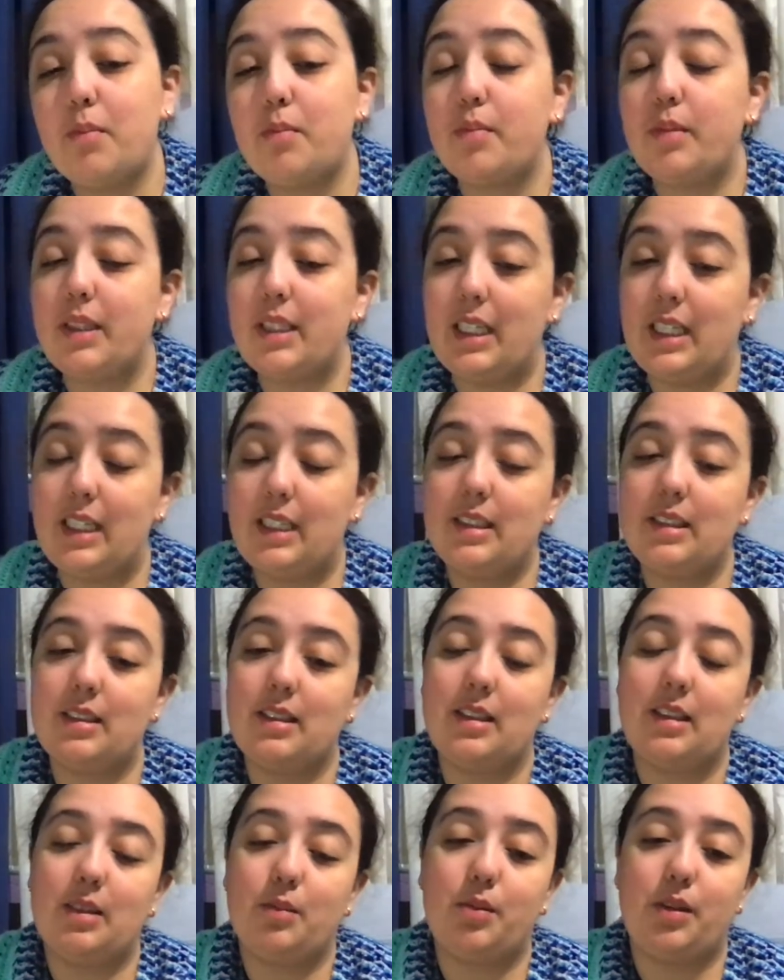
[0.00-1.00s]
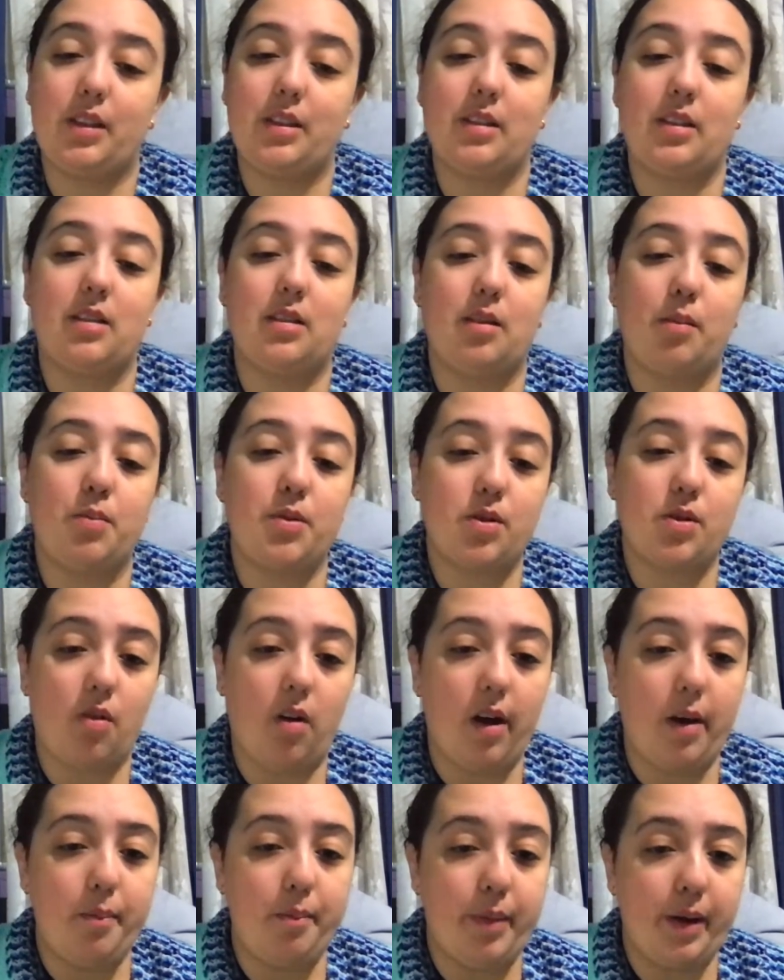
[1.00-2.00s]
please press the
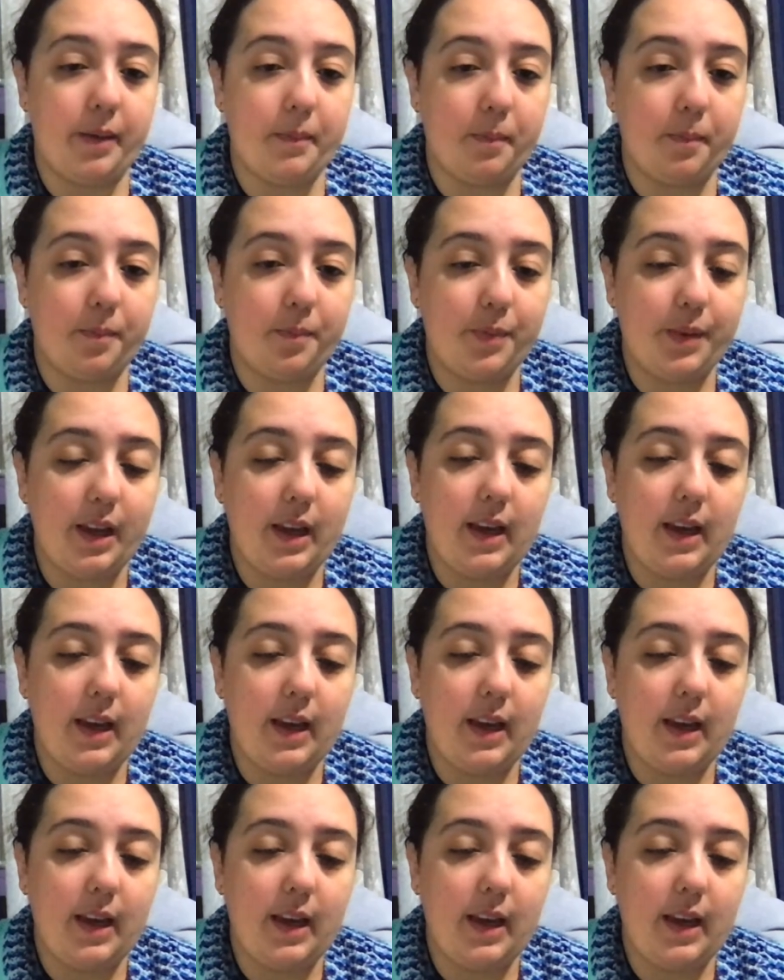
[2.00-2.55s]
subscribe button.